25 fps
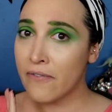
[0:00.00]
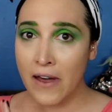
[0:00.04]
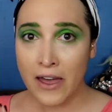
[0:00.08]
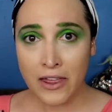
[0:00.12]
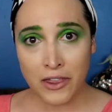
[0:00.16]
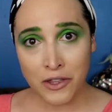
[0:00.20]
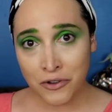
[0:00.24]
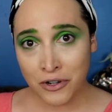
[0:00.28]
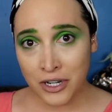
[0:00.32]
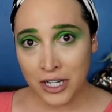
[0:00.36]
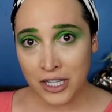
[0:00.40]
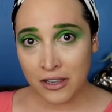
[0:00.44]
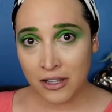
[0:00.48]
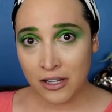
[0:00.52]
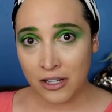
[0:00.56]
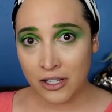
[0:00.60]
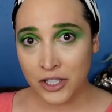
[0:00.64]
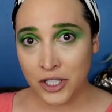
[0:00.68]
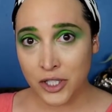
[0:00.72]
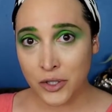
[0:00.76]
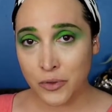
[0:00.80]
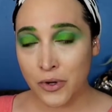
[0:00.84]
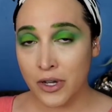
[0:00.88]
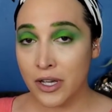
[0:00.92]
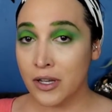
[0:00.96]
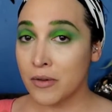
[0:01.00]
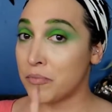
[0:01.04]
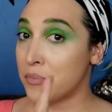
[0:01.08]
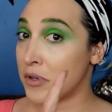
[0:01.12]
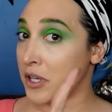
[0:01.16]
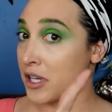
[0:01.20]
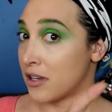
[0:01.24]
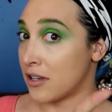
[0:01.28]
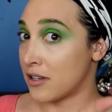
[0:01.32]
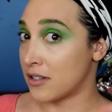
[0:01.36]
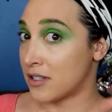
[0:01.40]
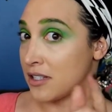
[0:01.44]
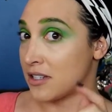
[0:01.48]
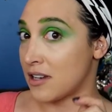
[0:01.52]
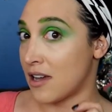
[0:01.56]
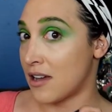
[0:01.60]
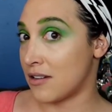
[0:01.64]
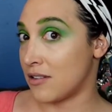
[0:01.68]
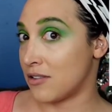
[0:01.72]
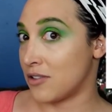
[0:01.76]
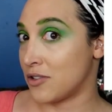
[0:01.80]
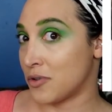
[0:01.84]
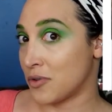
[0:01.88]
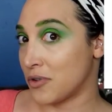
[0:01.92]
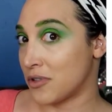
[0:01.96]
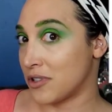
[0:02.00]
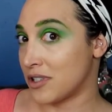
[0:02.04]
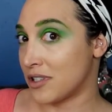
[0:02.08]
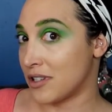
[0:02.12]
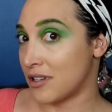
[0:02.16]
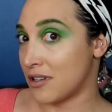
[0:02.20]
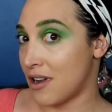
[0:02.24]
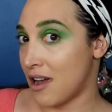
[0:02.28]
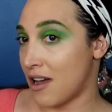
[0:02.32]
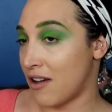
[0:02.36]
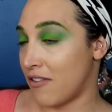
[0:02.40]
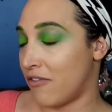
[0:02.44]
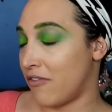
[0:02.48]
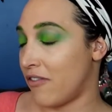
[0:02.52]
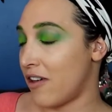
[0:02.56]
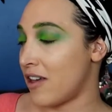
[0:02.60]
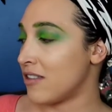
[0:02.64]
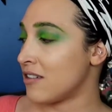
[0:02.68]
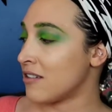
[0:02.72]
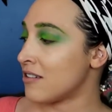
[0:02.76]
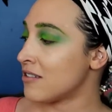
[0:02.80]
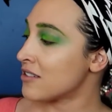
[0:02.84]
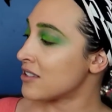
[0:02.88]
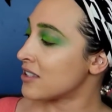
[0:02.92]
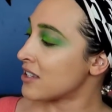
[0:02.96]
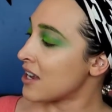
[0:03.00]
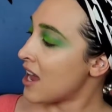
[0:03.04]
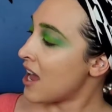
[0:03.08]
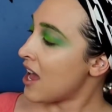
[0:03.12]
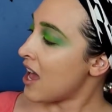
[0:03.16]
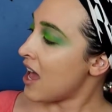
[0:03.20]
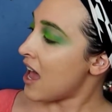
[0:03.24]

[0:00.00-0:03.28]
feathery look to it because dinosaurs did have feathers,